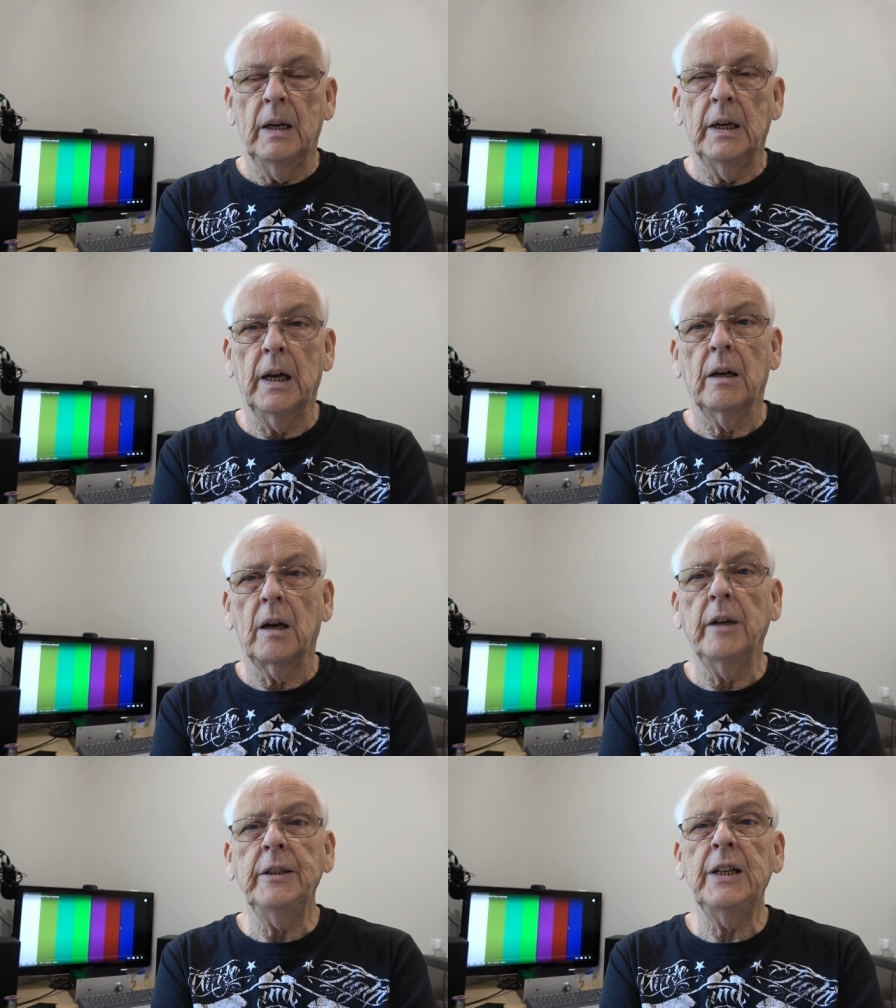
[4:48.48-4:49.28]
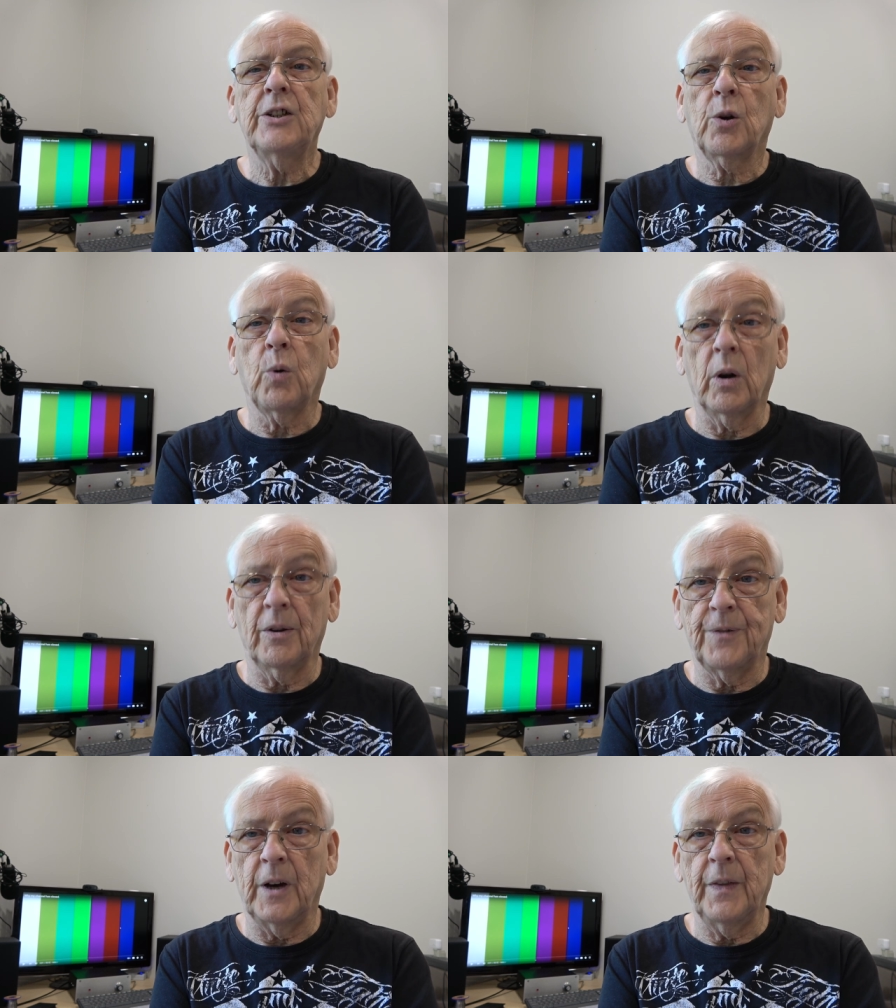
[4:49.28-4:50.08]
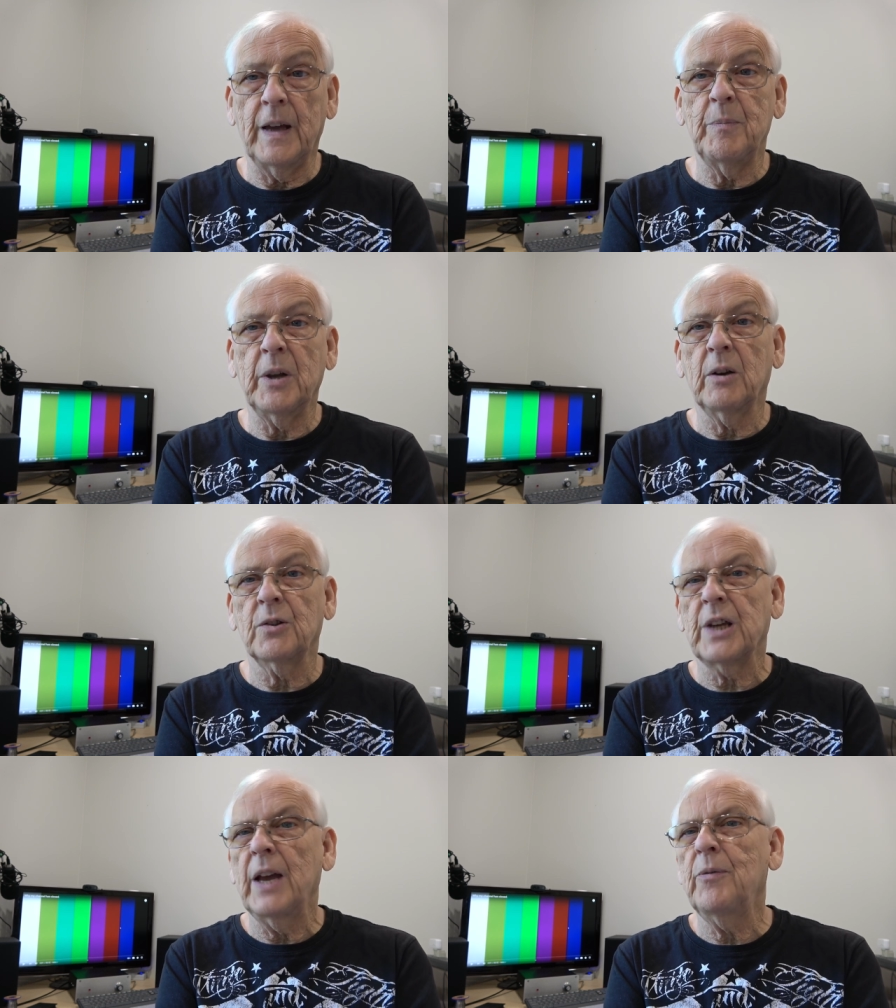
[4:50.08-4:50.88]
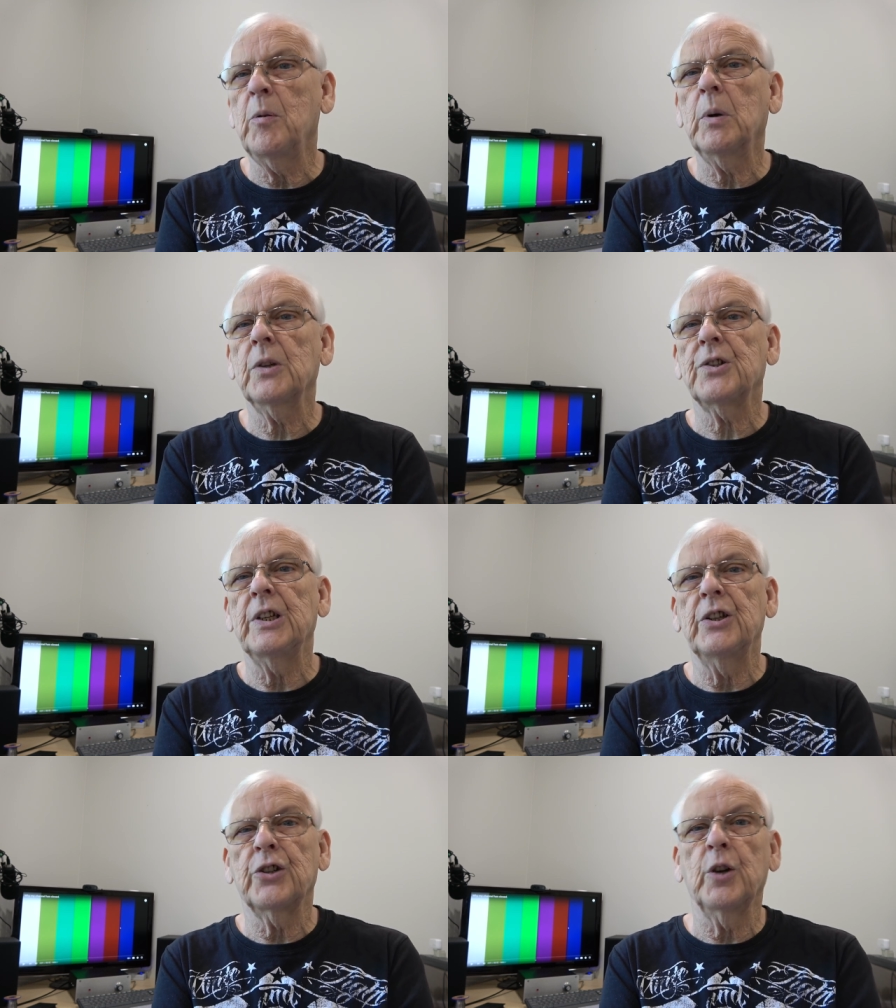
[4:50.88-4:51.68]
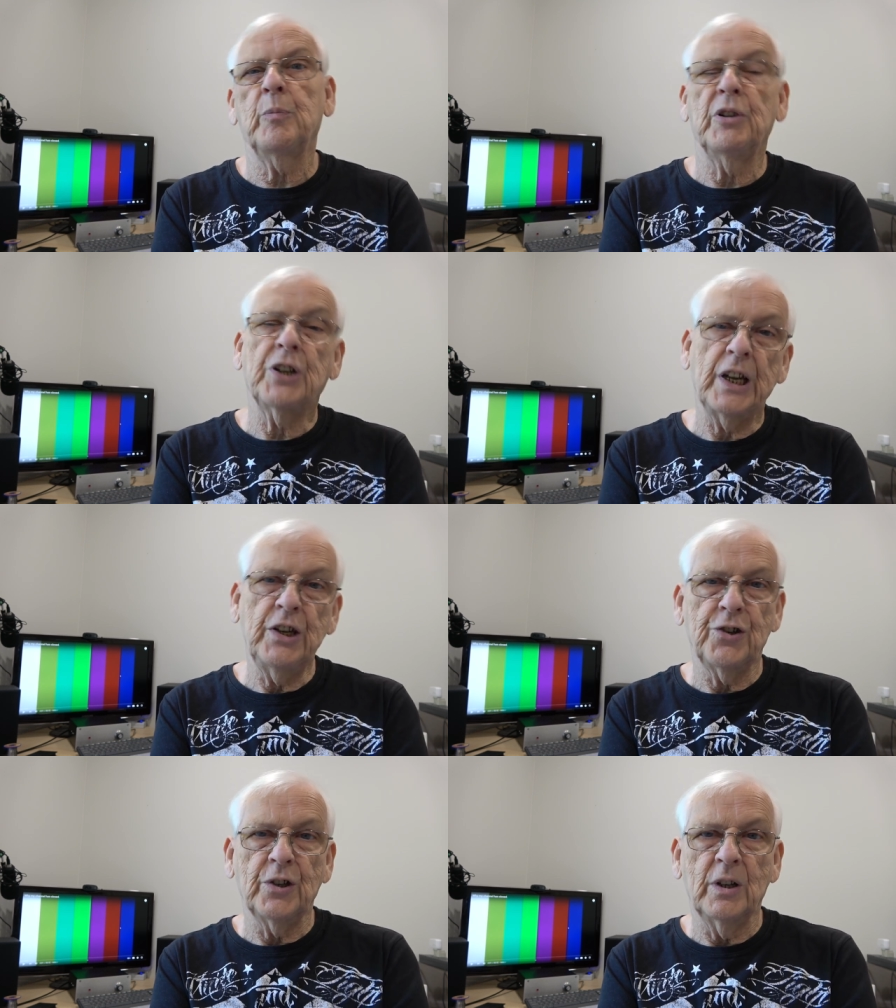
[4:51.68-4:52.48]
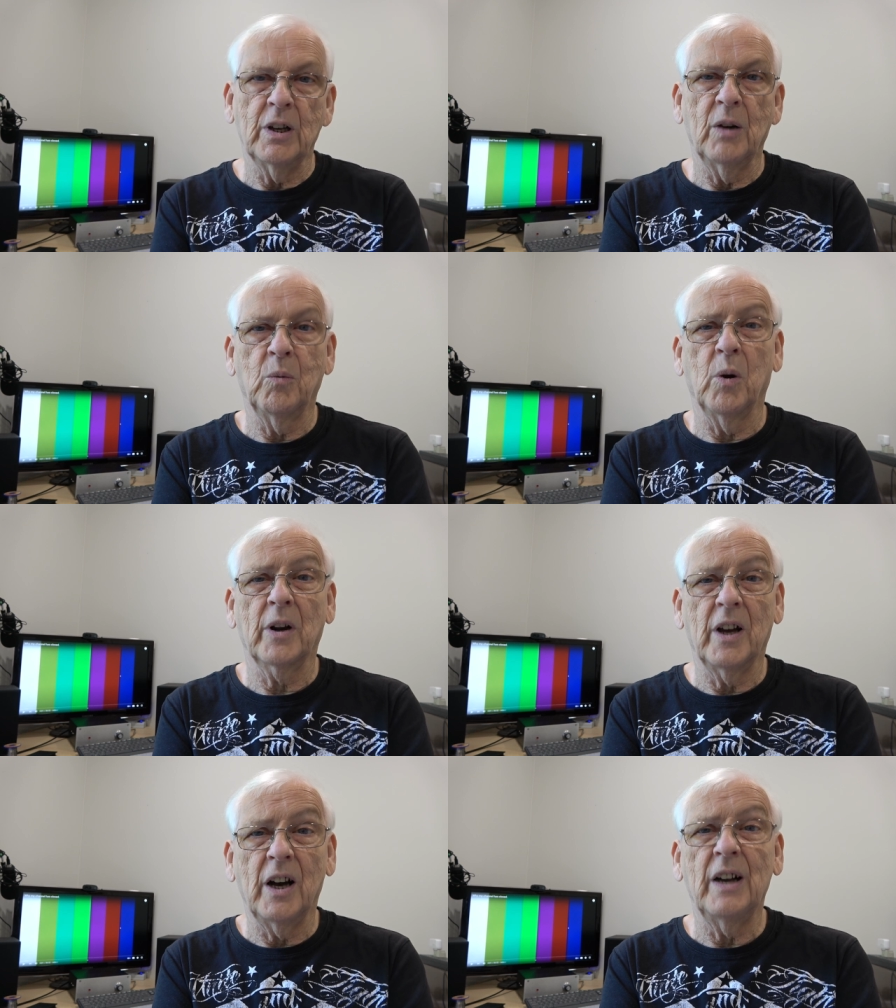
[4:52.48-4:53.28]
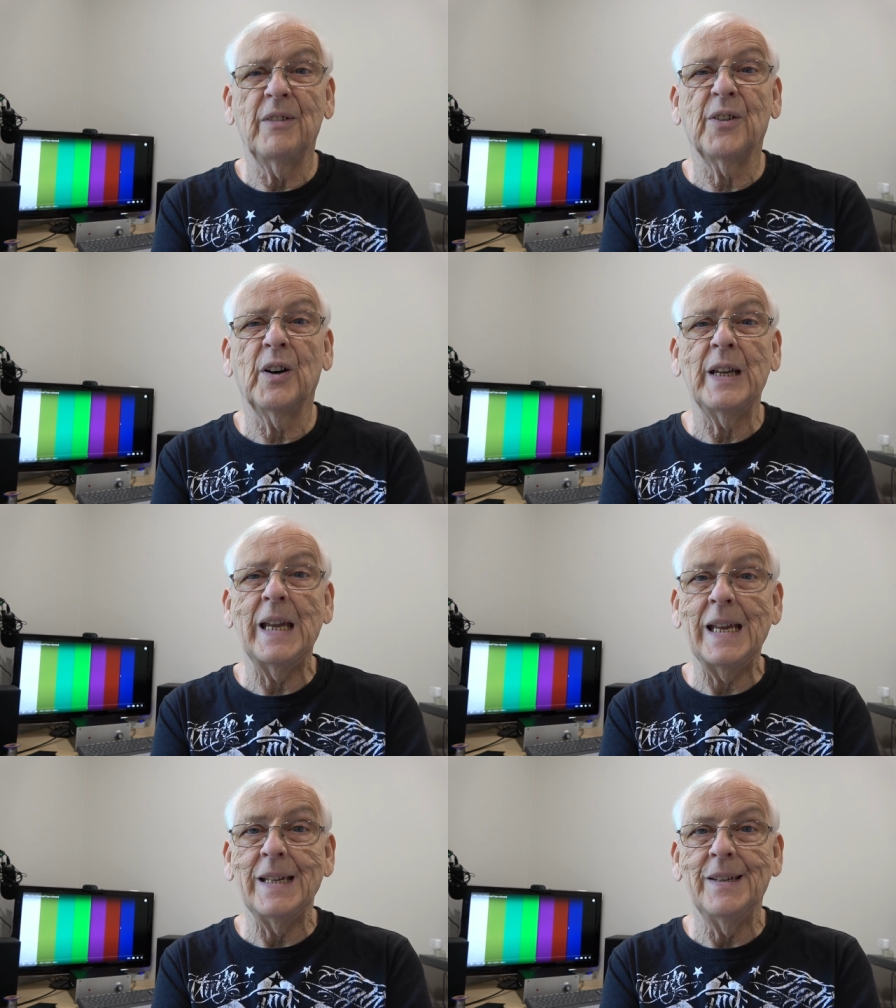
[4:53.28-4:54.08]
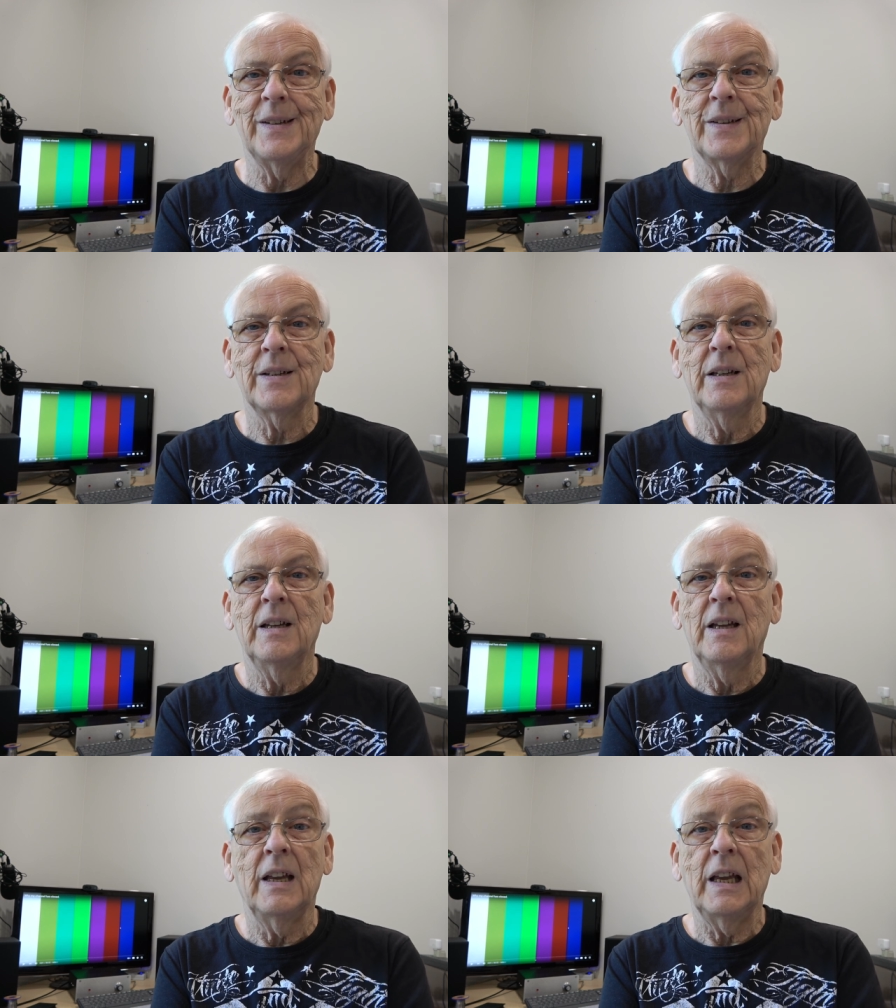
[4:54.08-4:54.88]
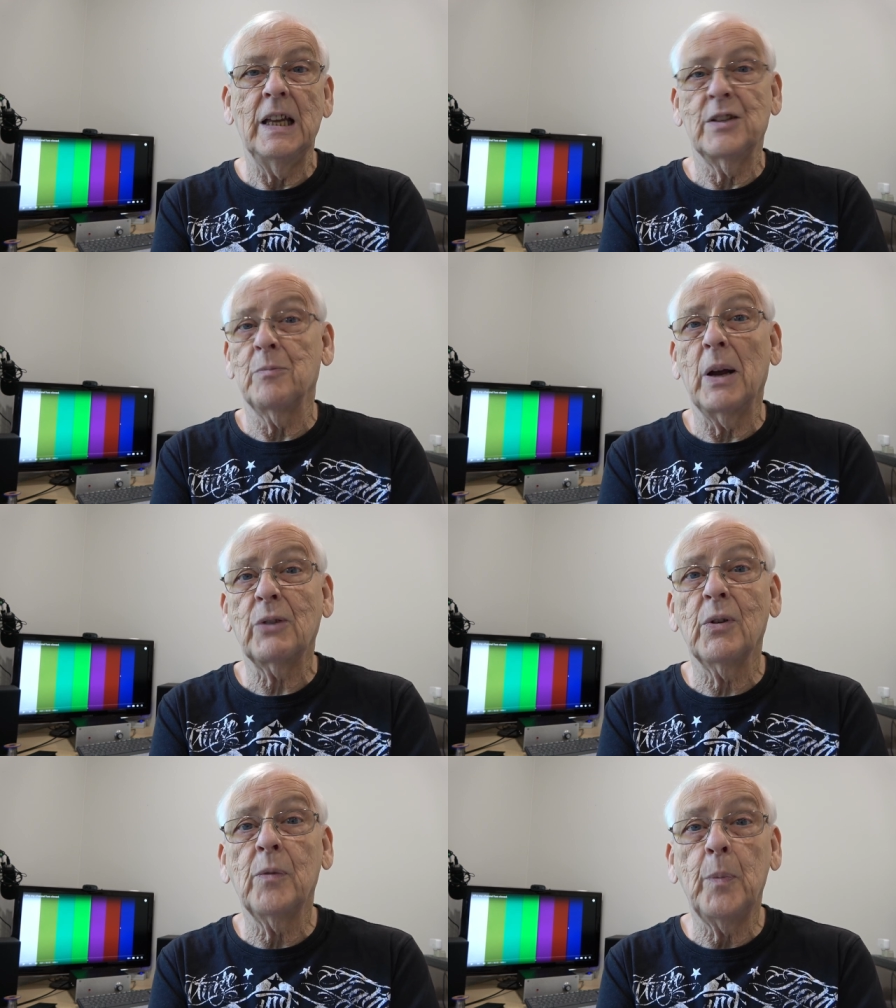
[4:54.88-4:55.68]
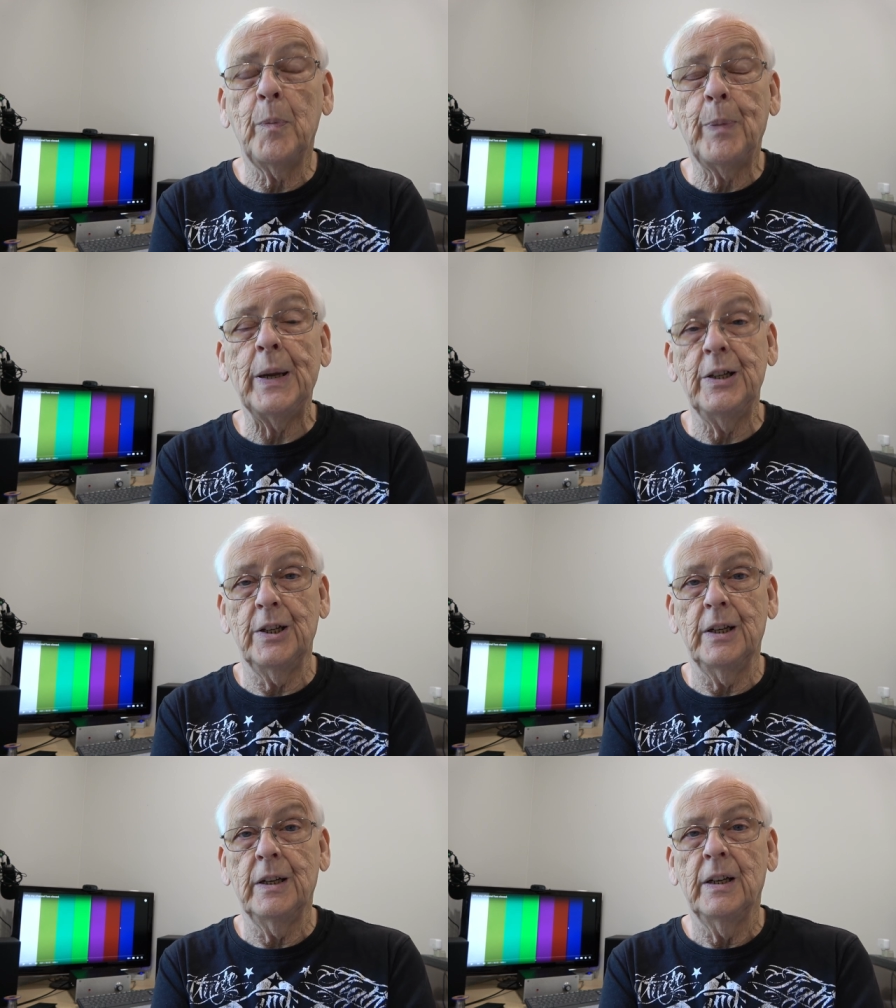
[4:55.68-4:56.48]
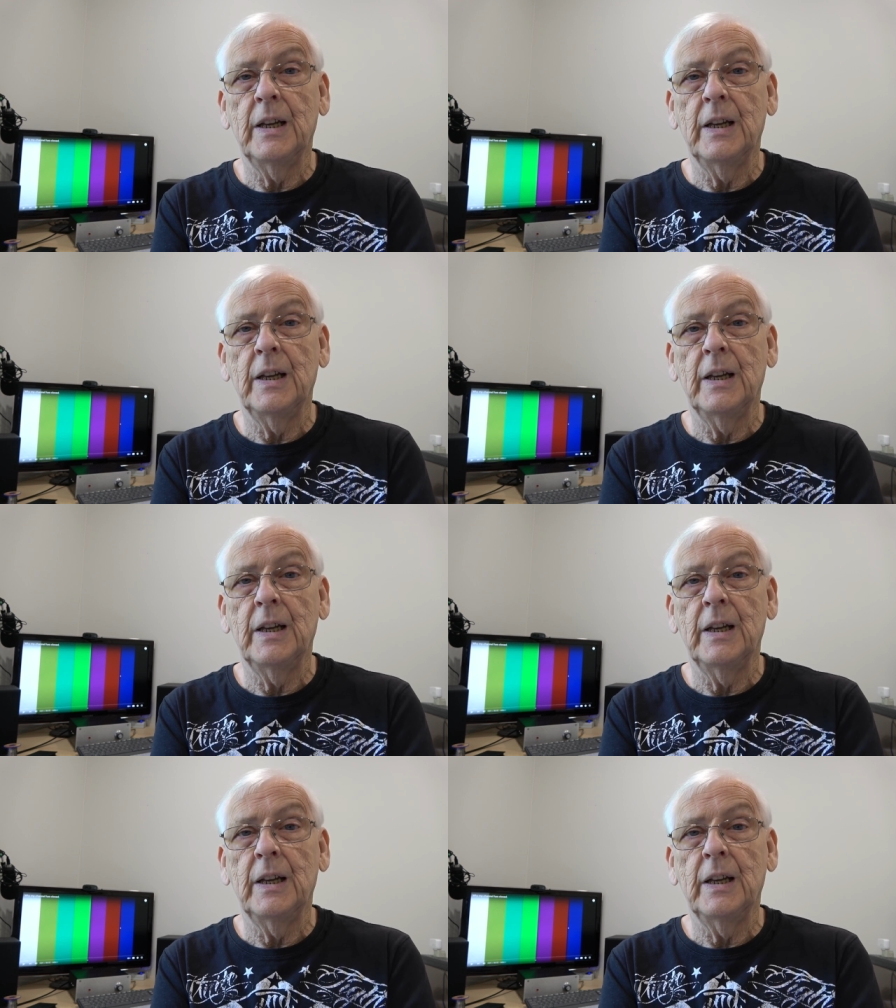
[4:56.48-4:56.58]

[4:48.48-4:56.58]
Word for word: Now, I need to qualify that because everyone's interpretation of what hi-fi is is a matter of opinion.